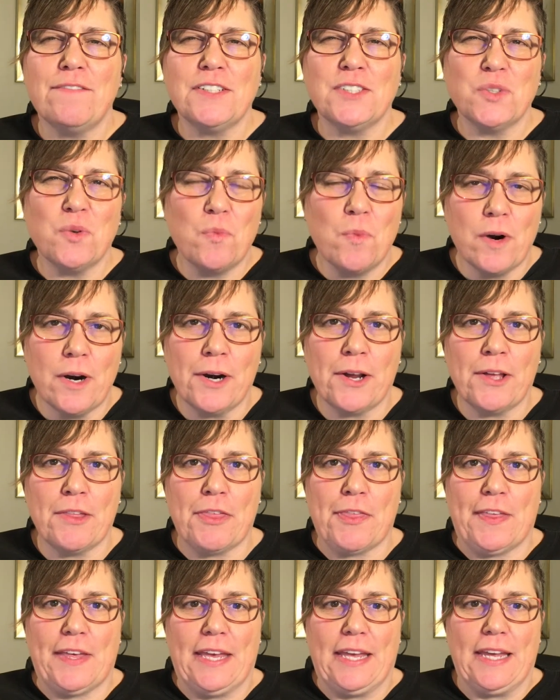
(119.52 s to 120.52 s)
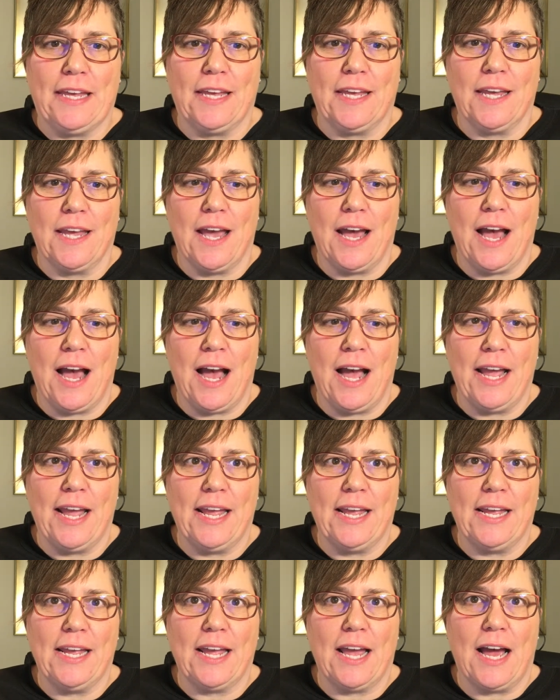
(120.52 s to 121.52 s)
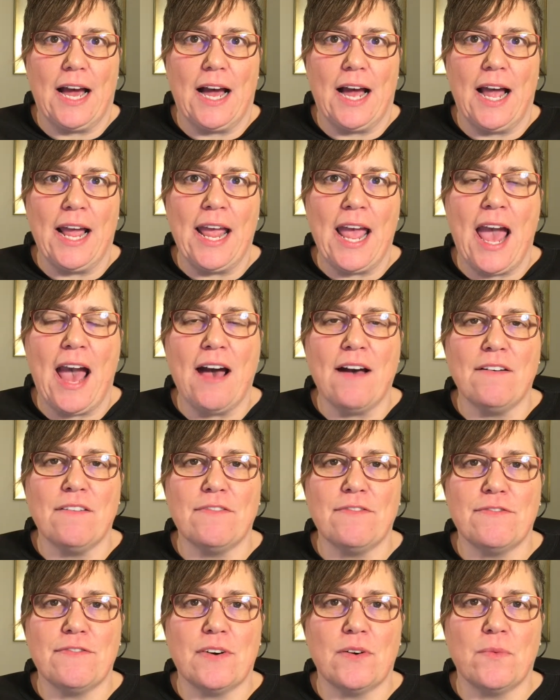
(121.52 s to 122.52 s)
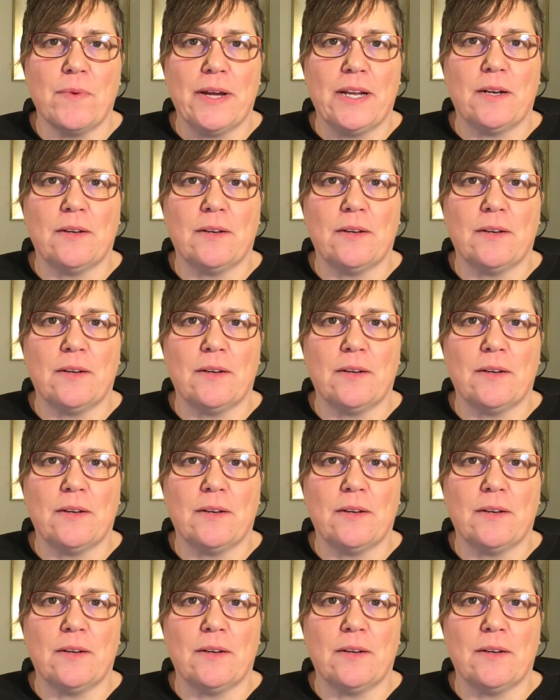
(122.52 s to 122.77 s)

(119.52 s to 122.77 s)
if it's a work thing, I have a way